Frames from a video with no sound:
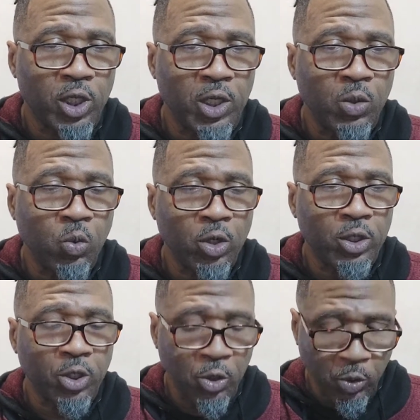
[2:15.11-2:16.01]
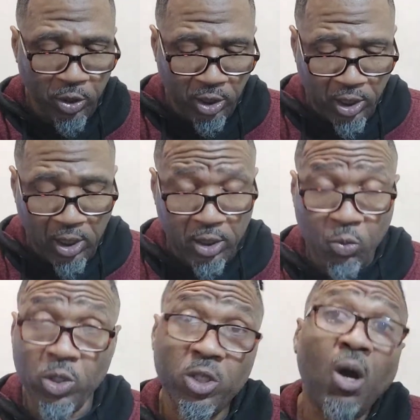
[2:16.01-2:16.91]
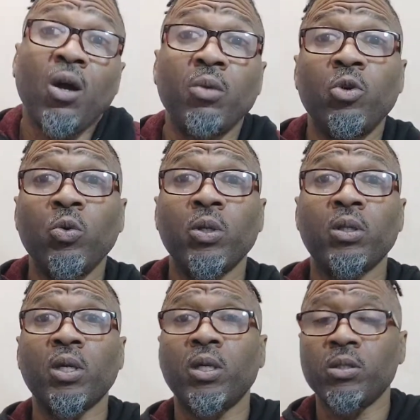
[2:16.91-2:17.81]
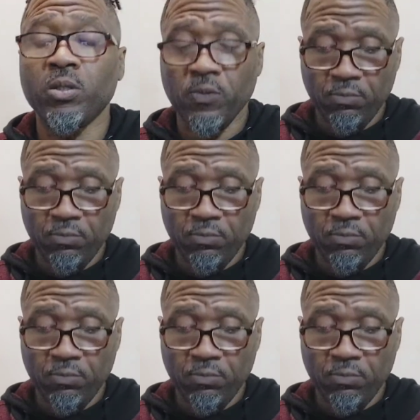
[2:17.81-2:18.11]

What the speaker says: He wanted to do other things. We saw him do other things.